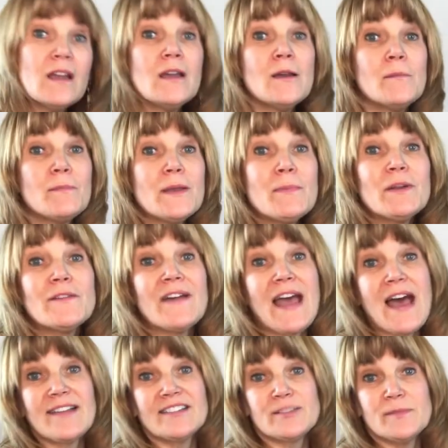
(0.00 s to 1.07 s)
People have
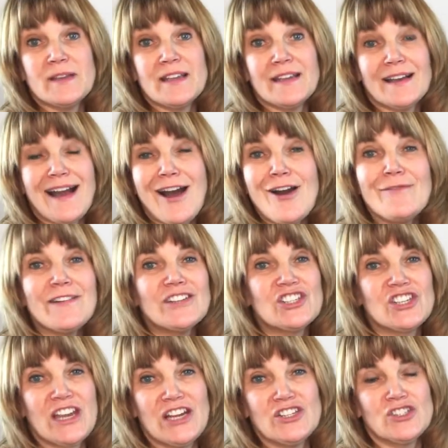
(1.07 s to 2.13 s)
asked me, how have I
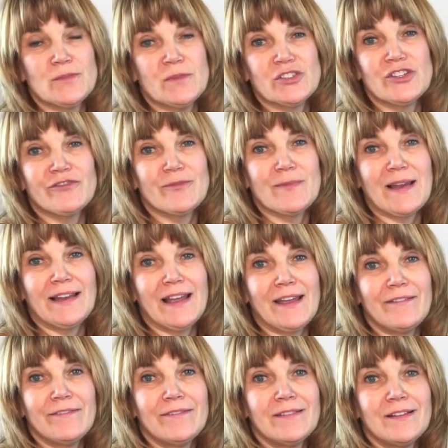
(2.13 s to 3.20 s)
changed so much over my
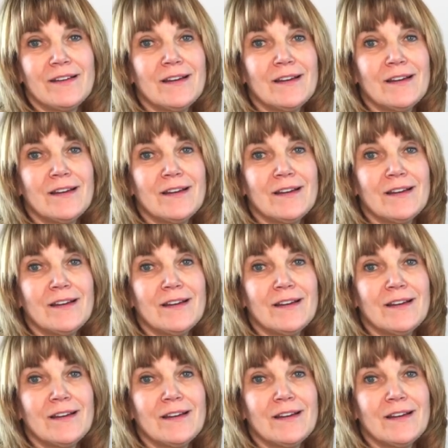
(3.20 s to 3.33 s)
life?